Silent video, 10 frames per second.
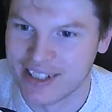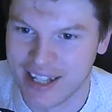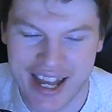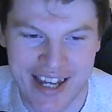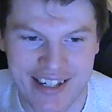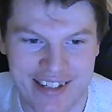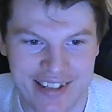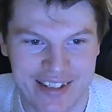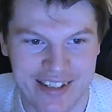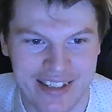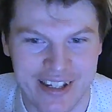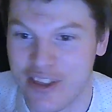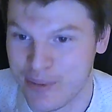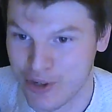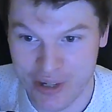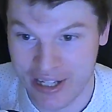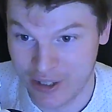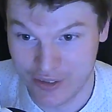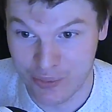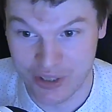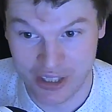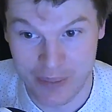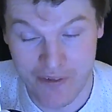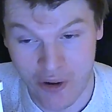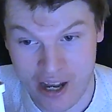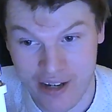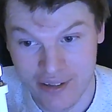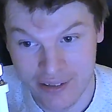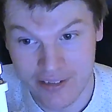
And, they've been drinking lots of whiskey beforehand.